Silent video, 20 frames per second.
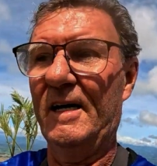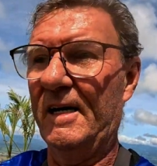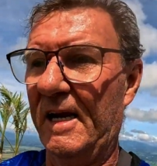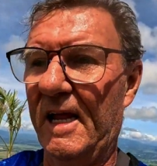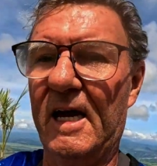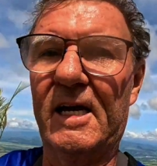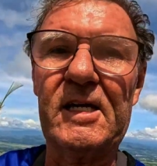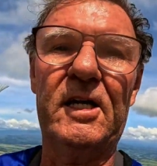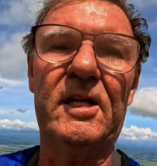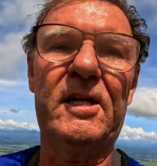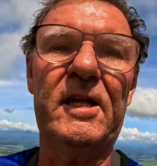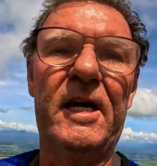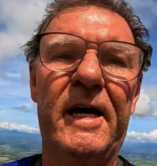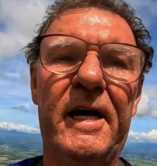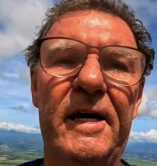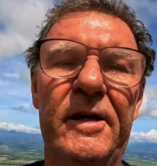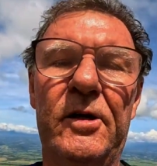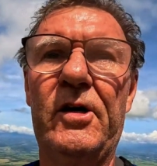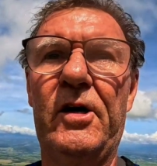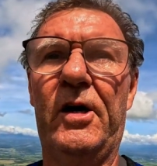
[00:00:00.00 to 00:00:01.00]
Lucky they
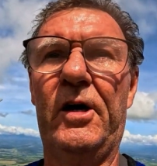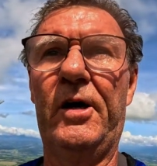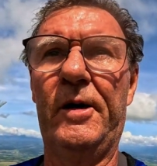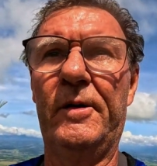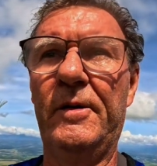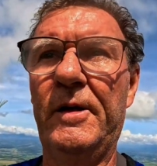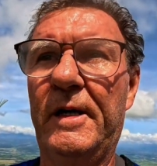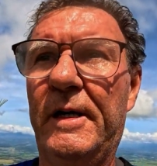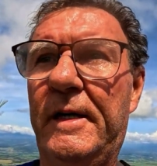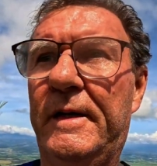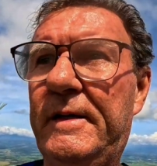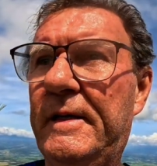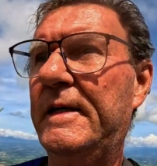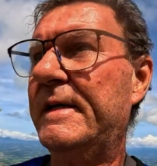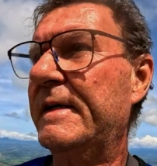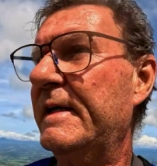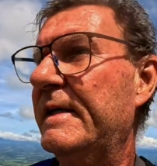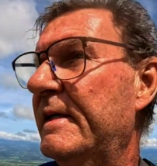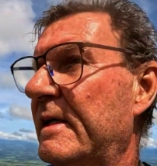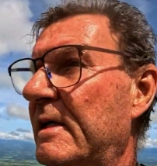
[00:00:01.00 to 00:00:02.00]
had a
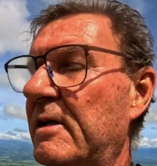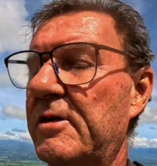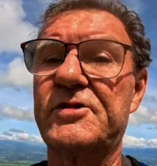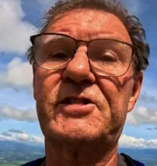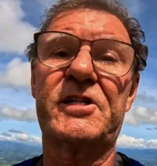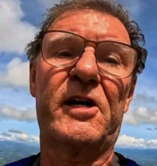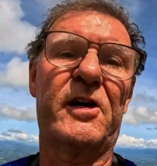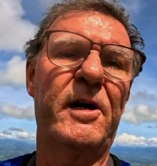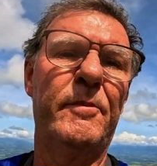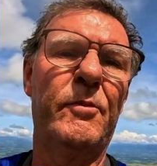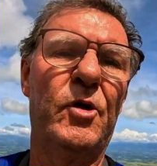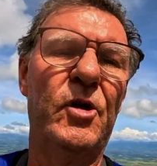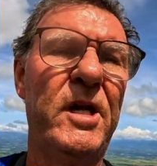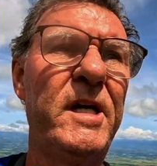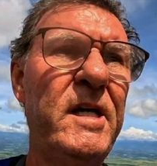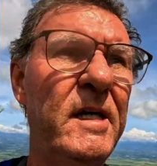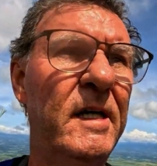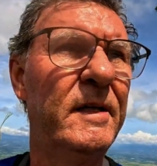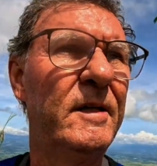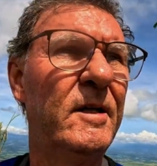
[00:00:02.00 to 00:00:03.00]

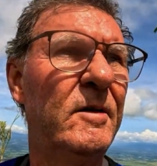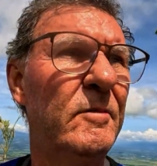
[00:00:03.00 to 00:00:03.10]
ceremony